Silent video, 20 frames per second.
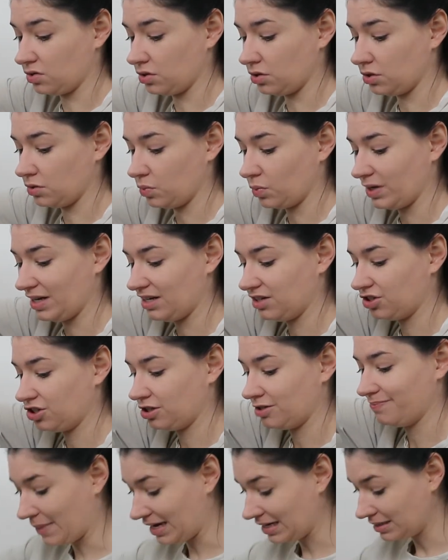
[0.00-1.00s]
good,
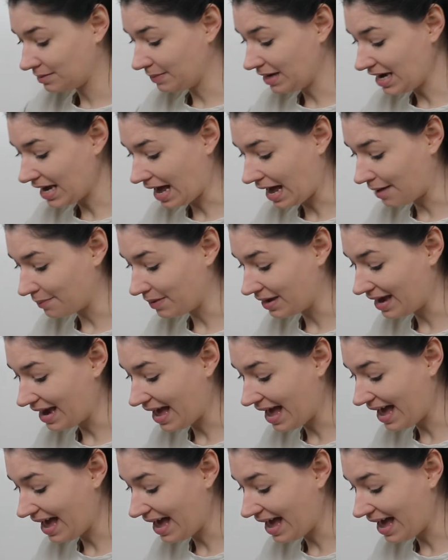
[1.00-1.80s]
which makes me happy.